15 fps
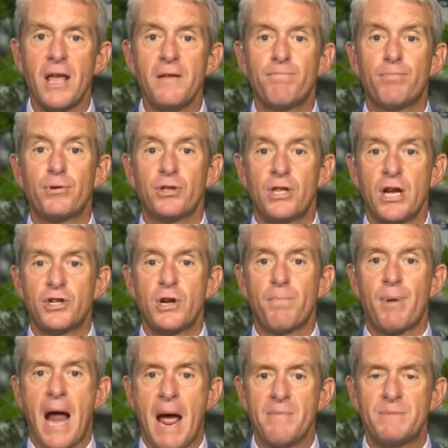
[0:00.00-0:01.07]
that he, there
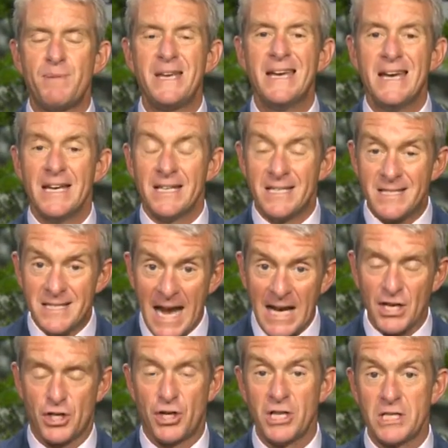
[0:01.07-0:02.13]
should perhaps be
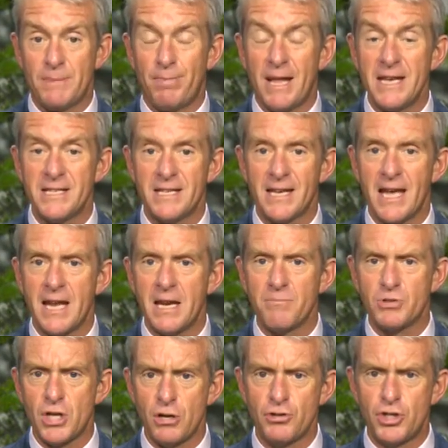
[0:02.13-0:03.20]
sanctions placed against
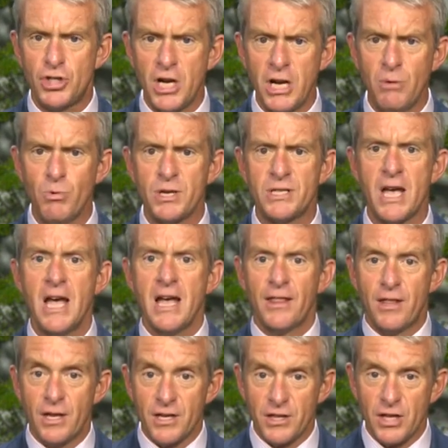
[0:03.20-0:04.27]
him. So she was
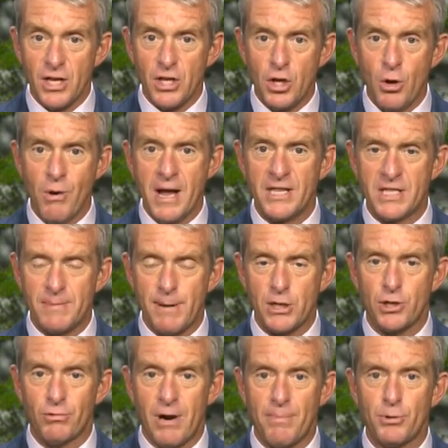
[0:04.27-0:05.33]
the, the UN
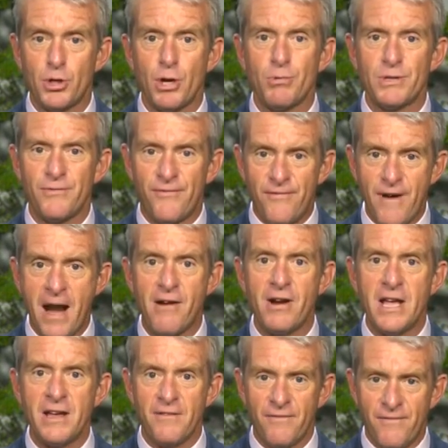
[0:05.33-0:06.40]
Special Rapporteur was
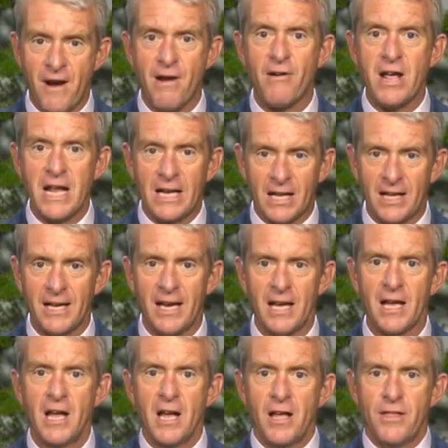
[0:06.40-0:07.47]
very very
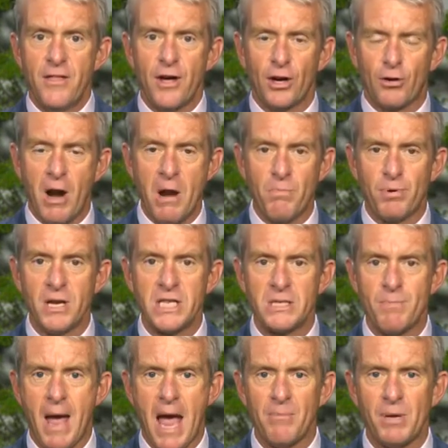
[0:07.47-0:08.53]
clear that Crown
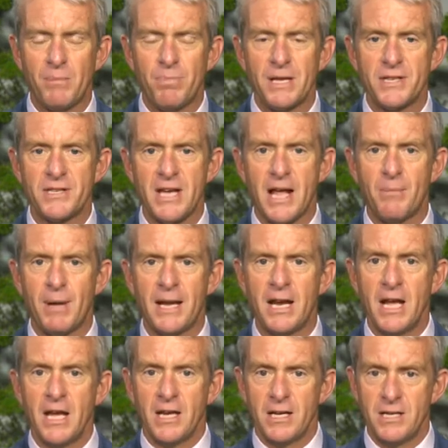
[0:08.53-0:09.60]
Prince Mohammed bin
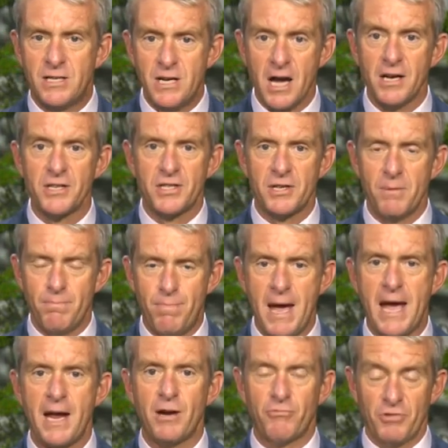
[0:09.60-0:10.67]
Salman does
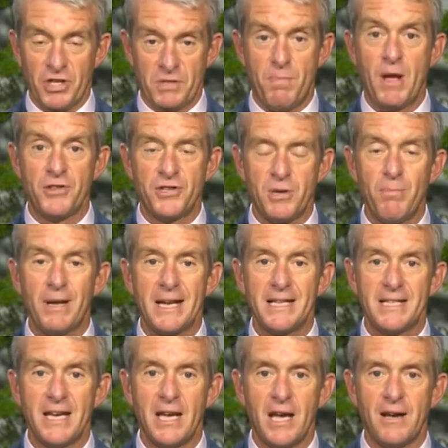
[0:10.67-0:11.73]
bear
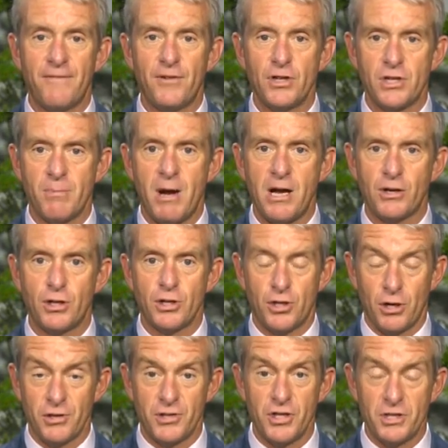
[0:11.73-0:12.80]
responsibility here for Jamal
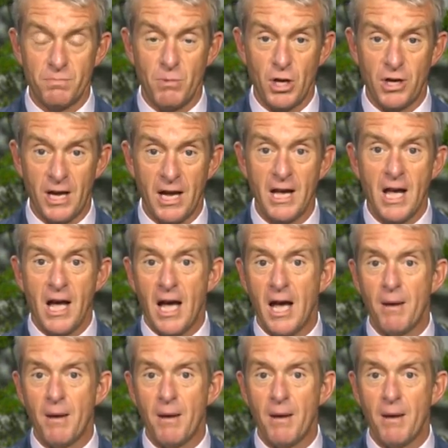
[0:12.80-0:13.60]
Khashoggi's murder.